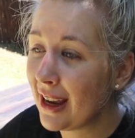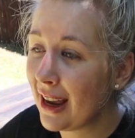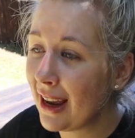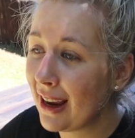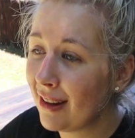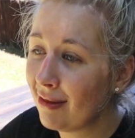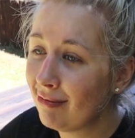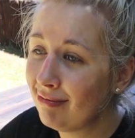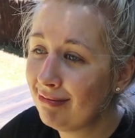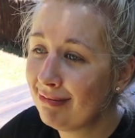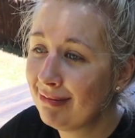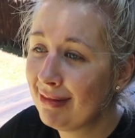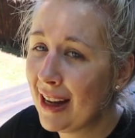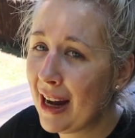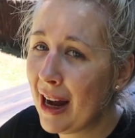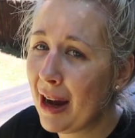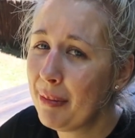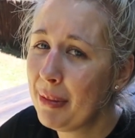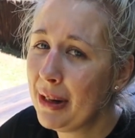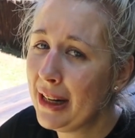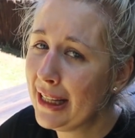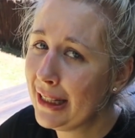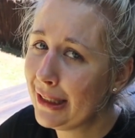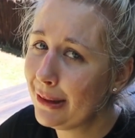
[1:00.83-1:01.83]
say
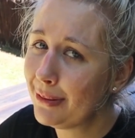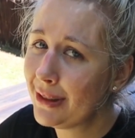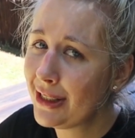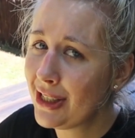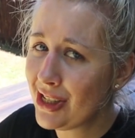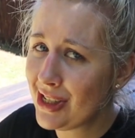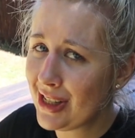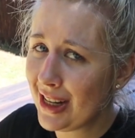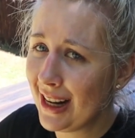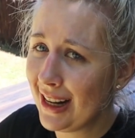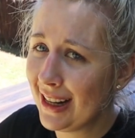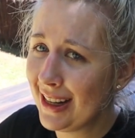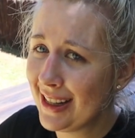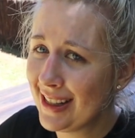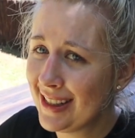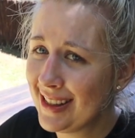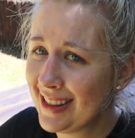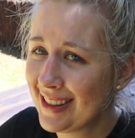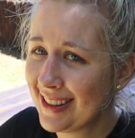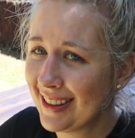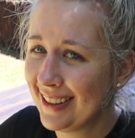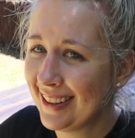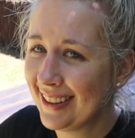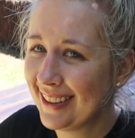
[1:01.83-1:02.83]
I'm a little bit
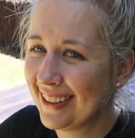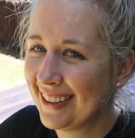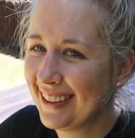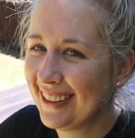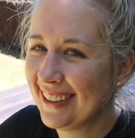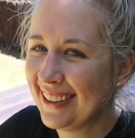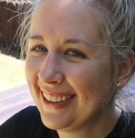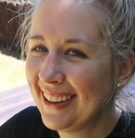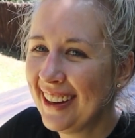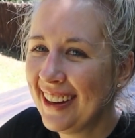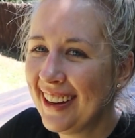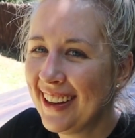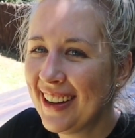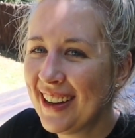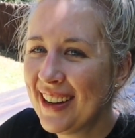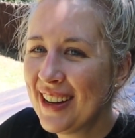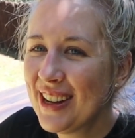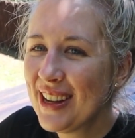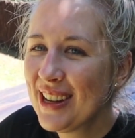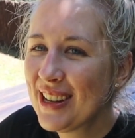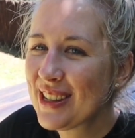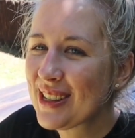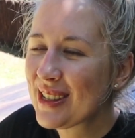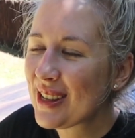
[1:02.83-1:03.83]
jealous.
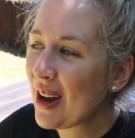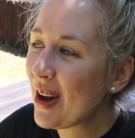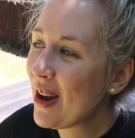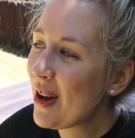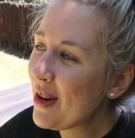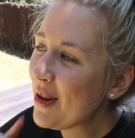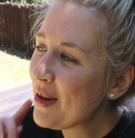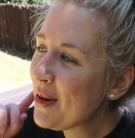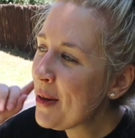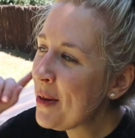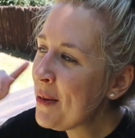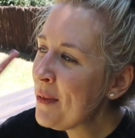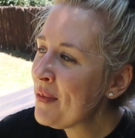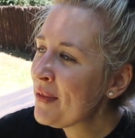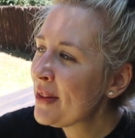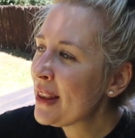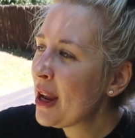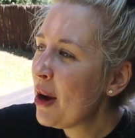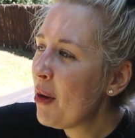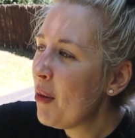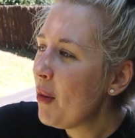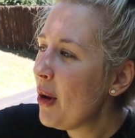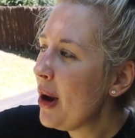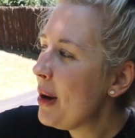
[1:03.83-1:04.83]
So
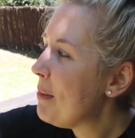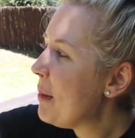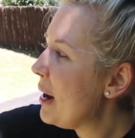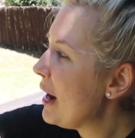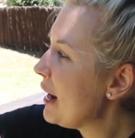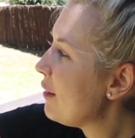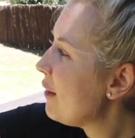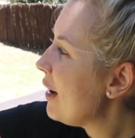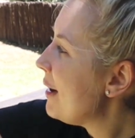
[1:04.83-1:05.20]
when my